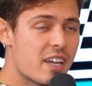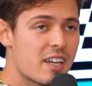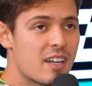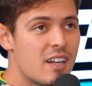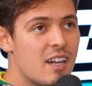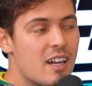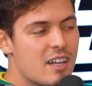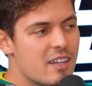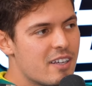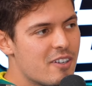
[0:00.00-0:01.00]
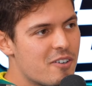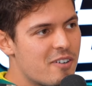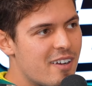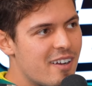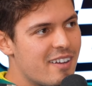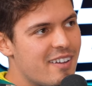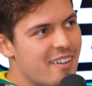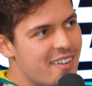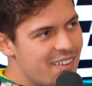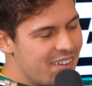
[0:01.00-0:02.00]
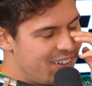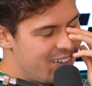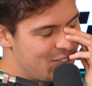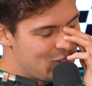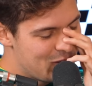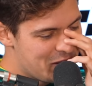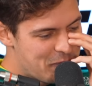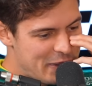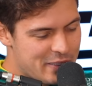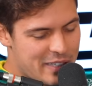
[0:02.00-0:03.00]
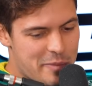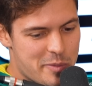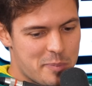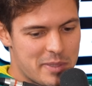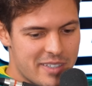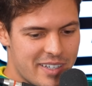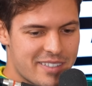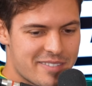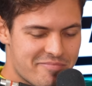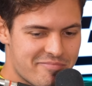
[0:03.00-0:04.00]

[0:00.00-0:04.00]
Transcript: yeah. You know, I I told this many times, but like,